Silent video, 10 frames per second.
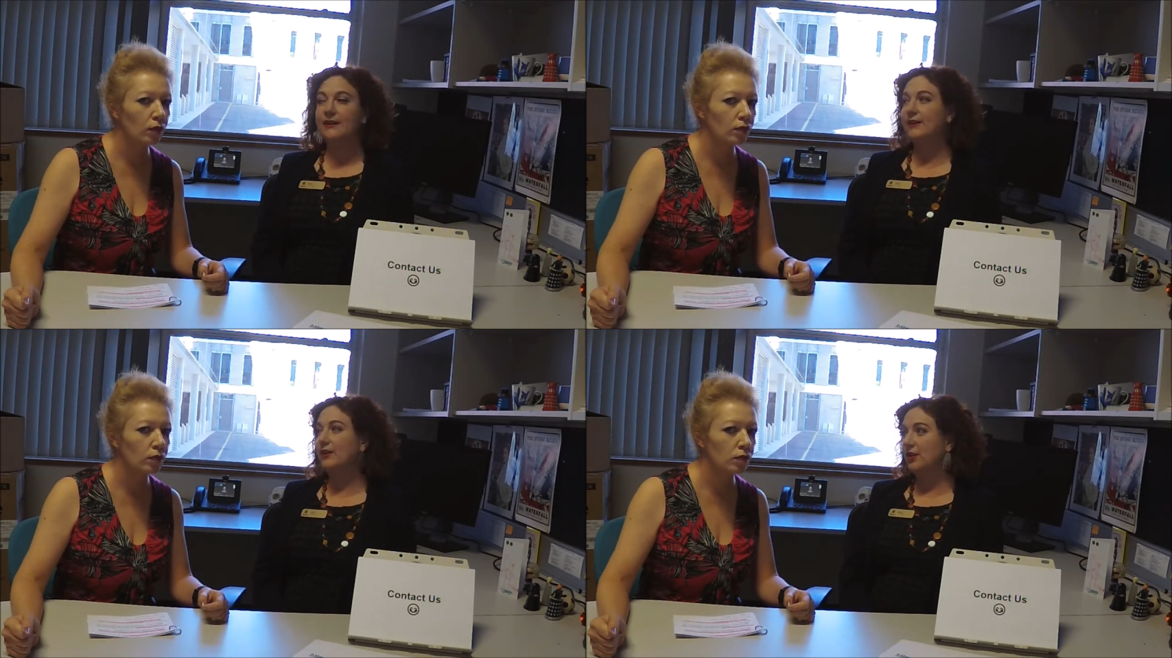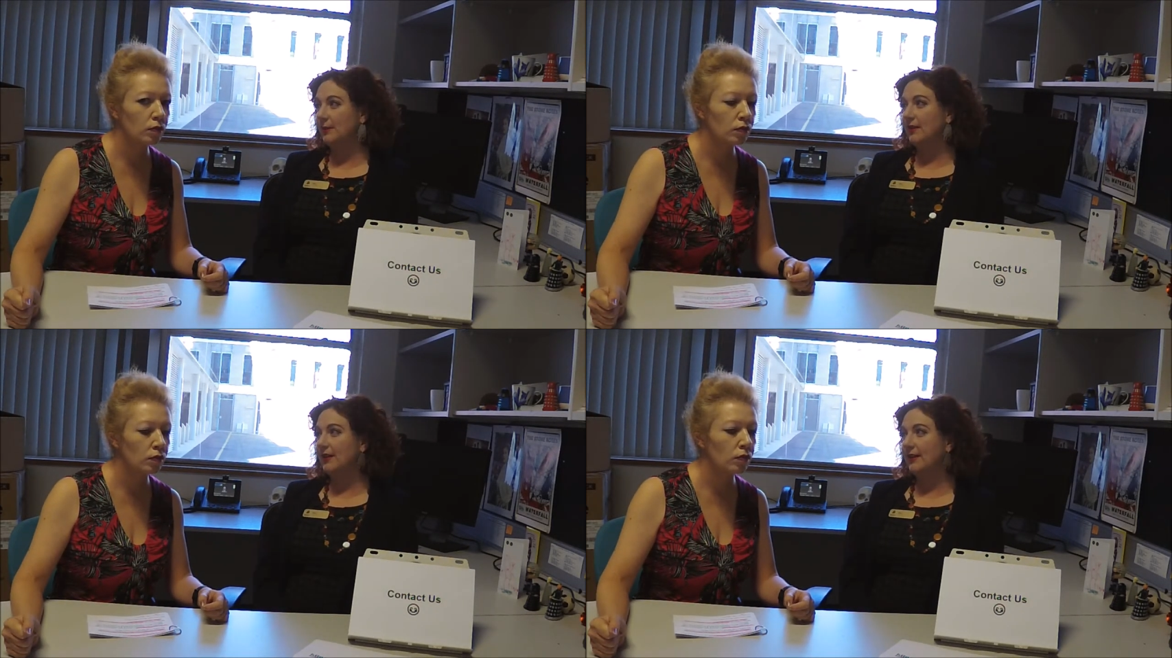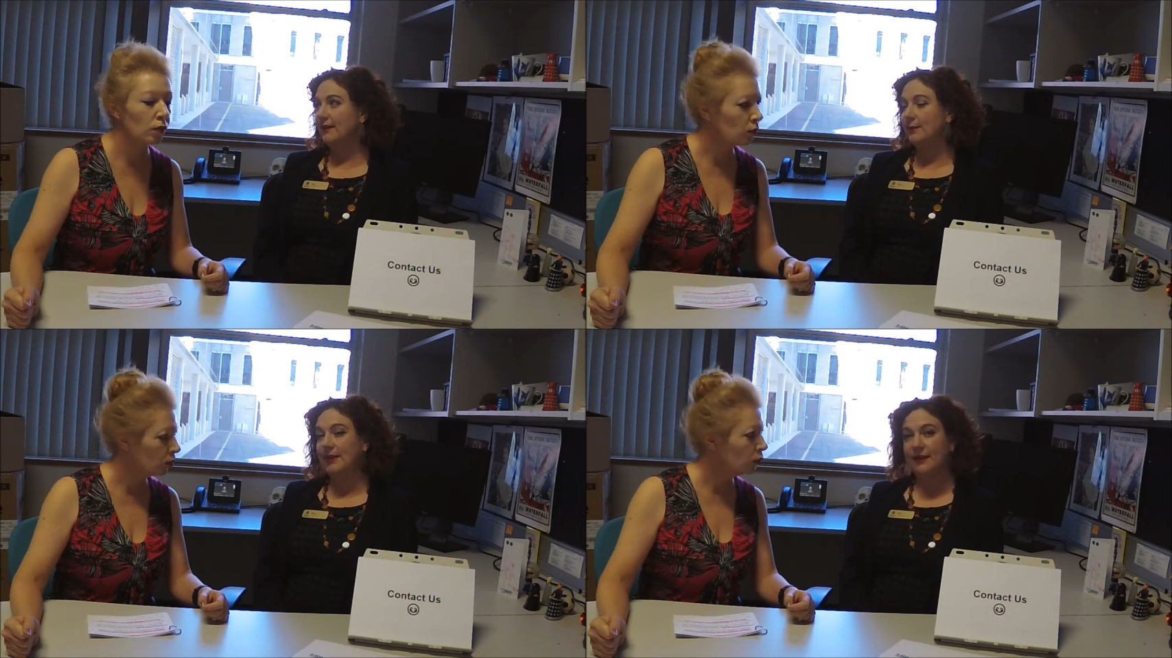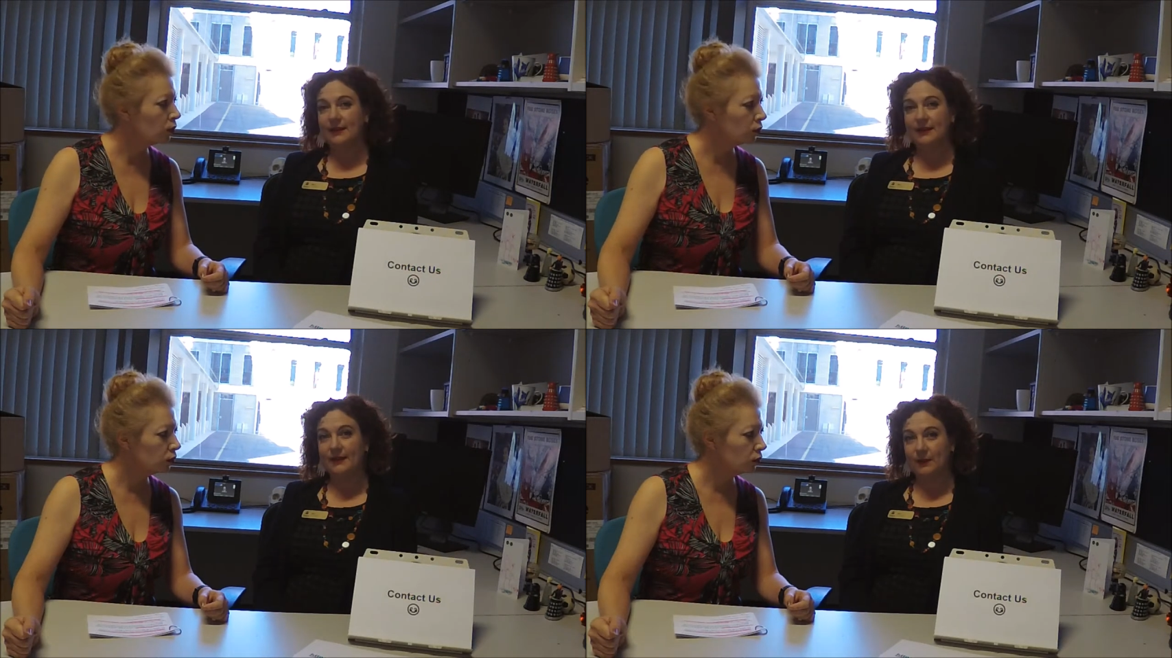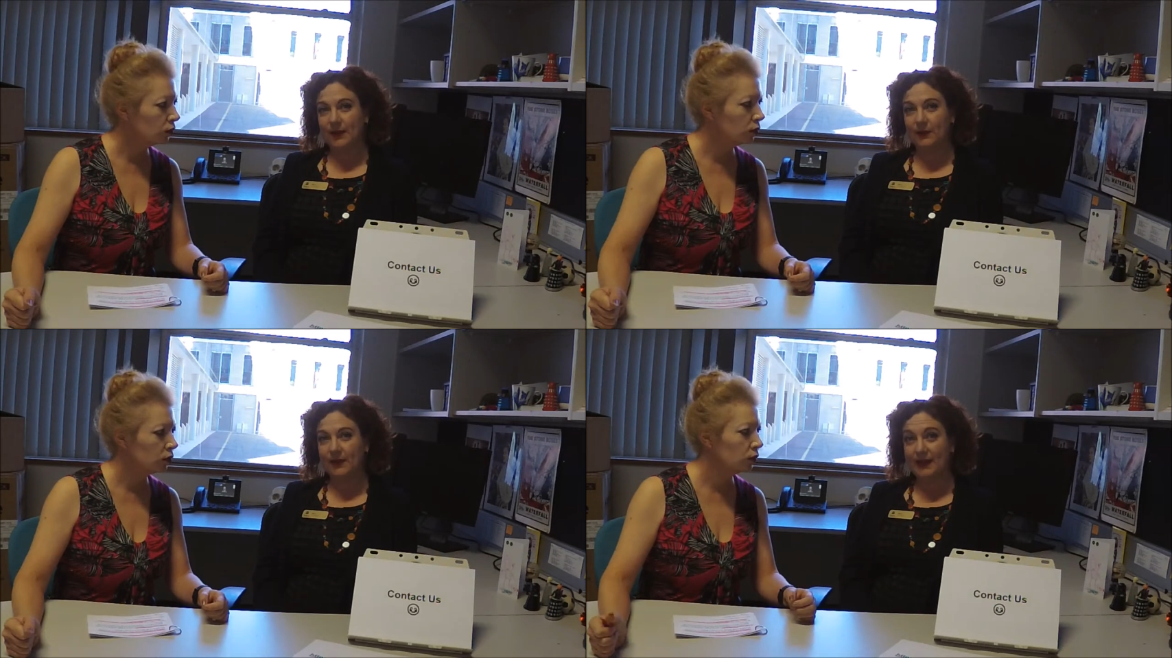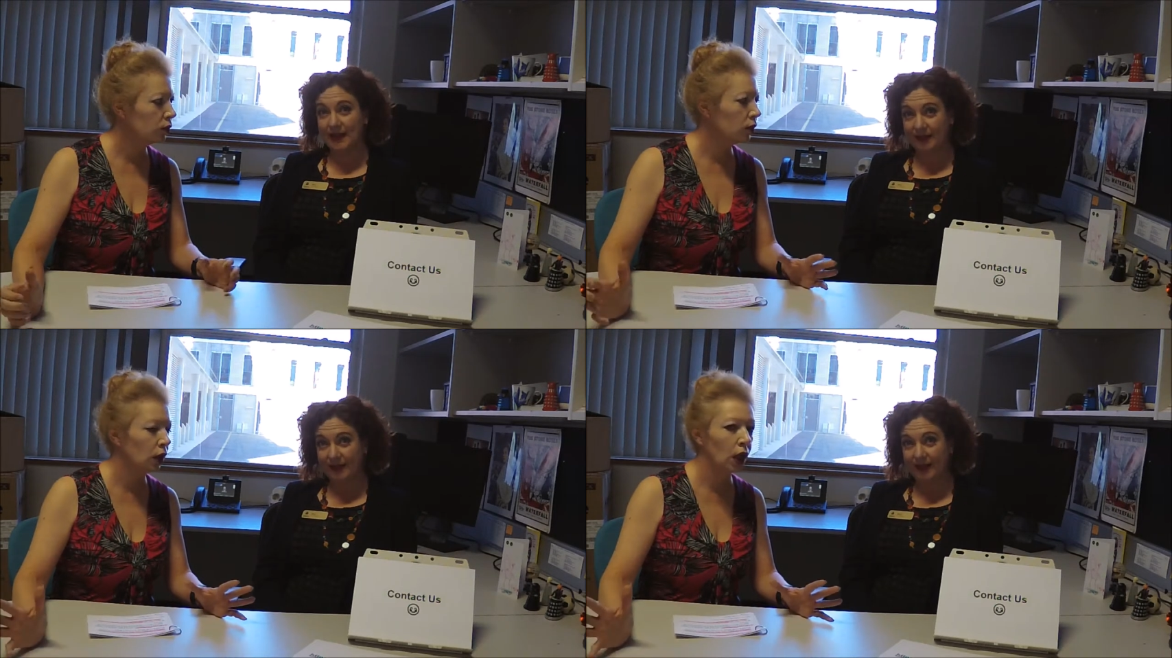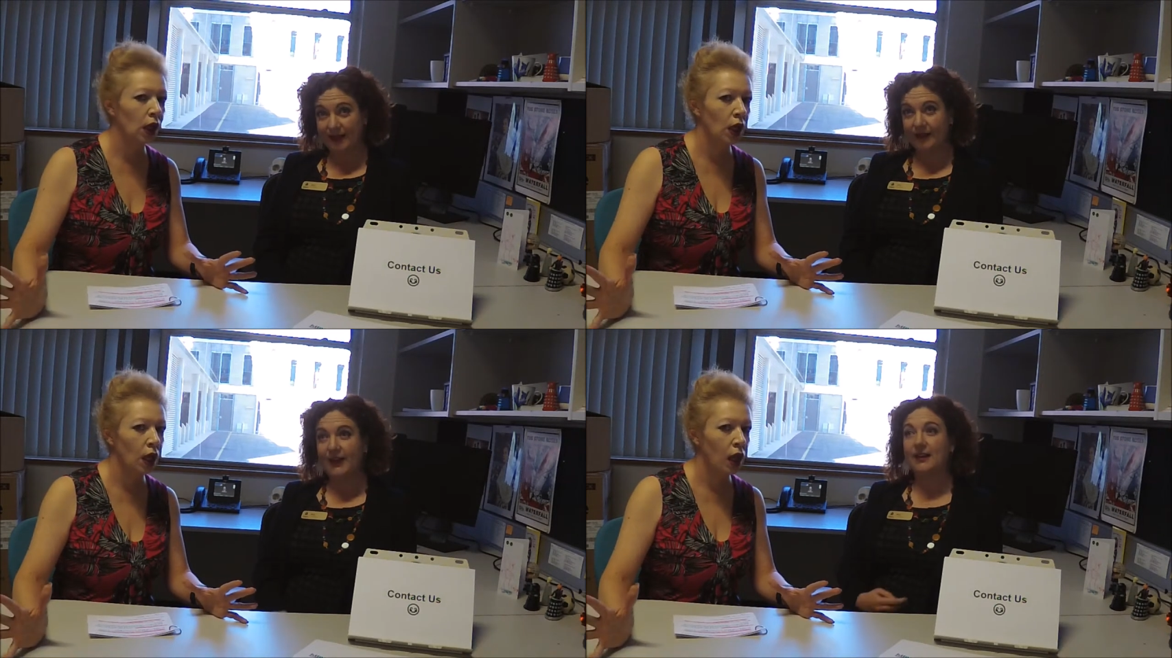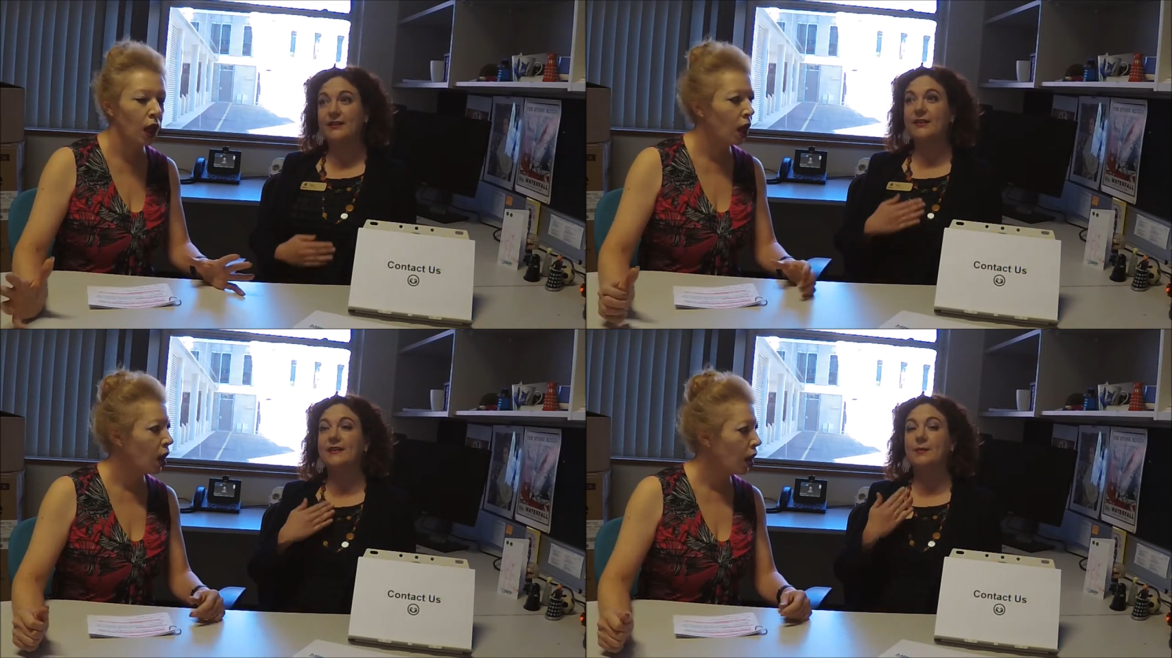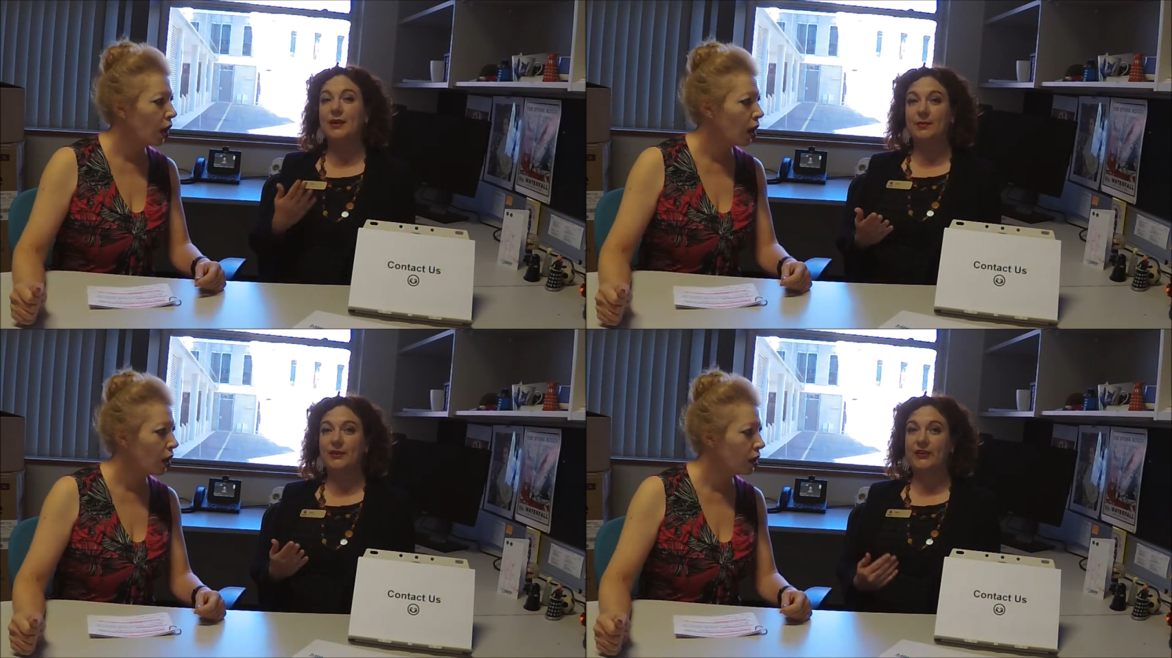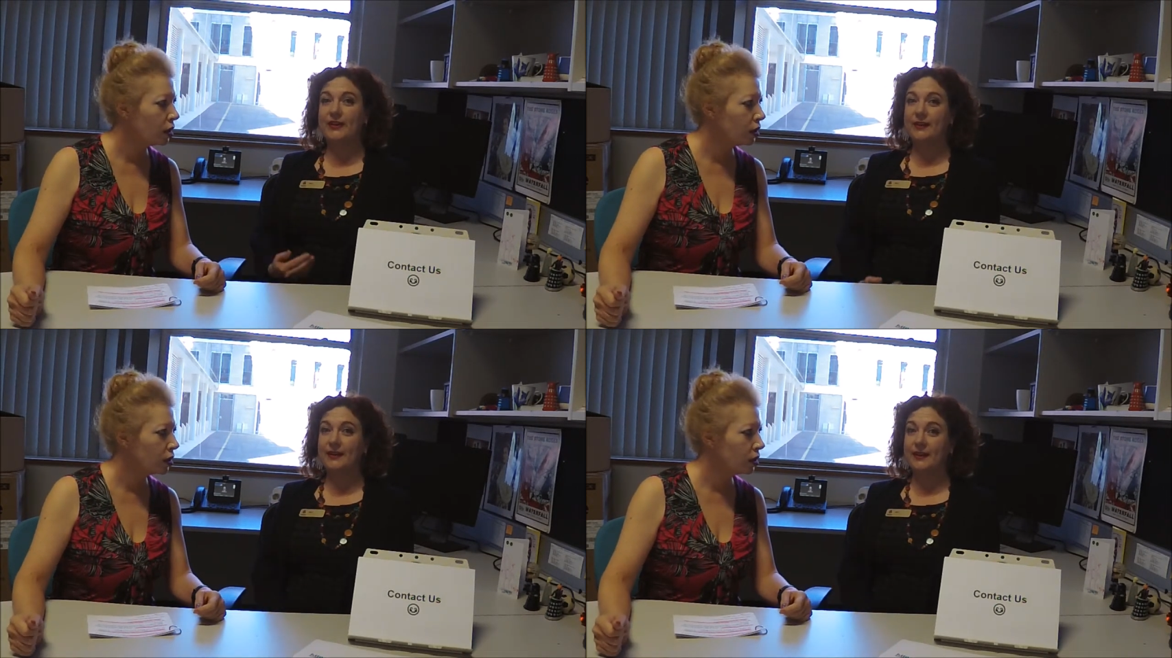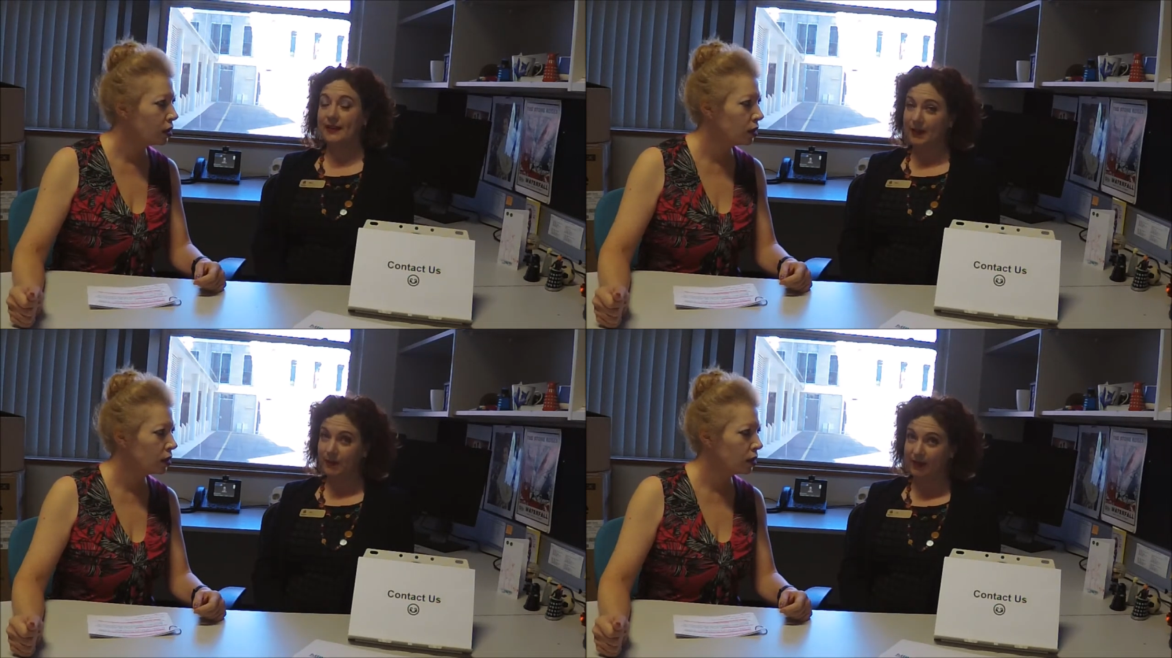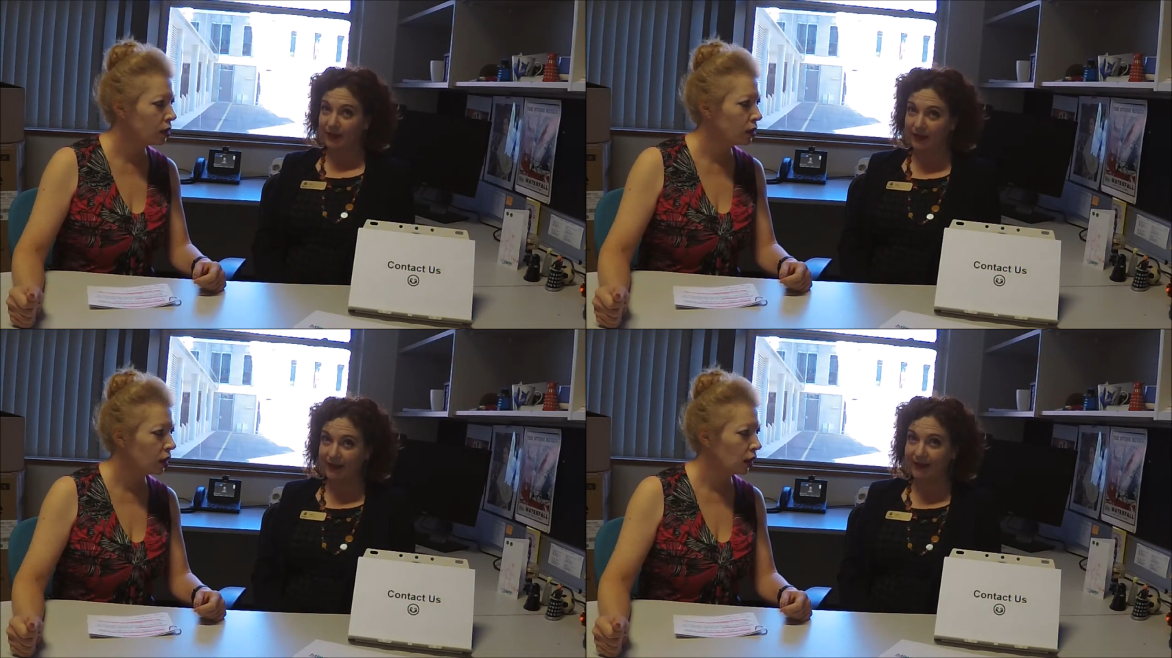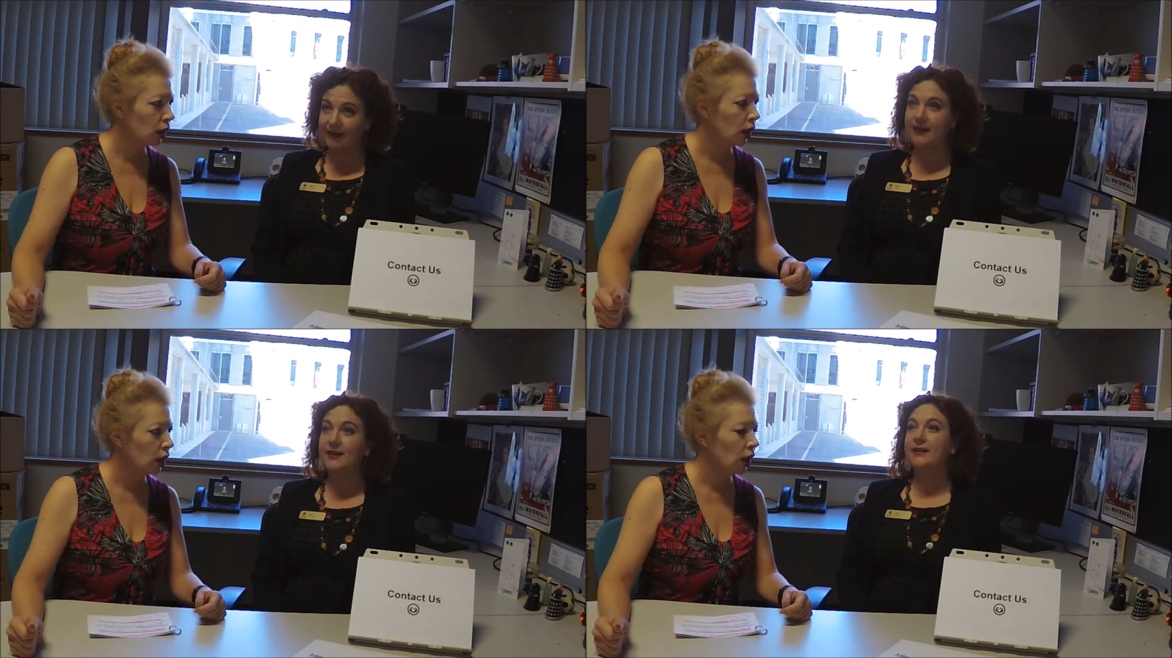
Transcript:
Speaker 1: So copyright is a big is a big one in that you can't just publish anything anywhere you like.